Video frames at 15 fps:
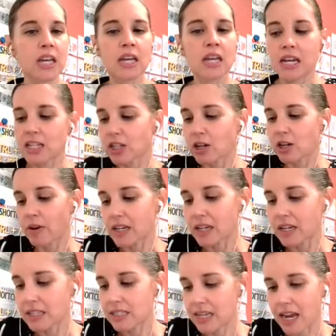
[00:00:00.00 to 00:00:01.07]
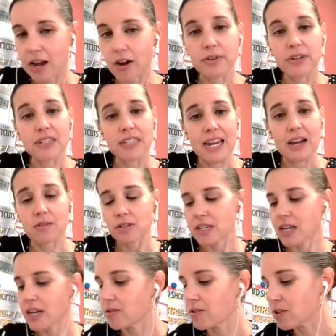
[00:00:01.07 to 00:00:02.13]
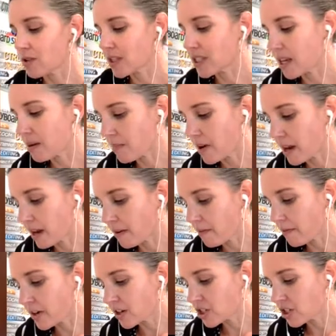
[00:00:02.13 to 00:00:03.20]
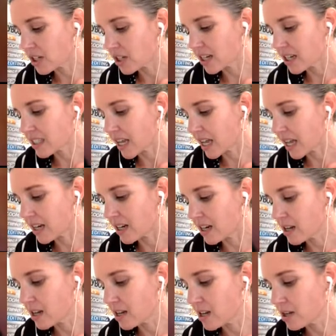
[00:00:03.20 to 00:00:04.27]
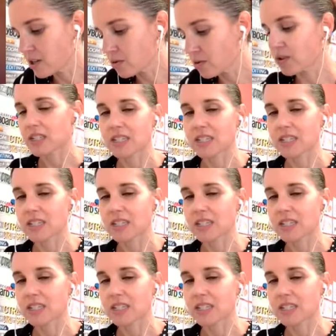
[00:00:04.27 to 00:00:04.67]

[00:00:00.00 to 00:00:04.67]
It's going down, down, down. So I'd say my function is headed towards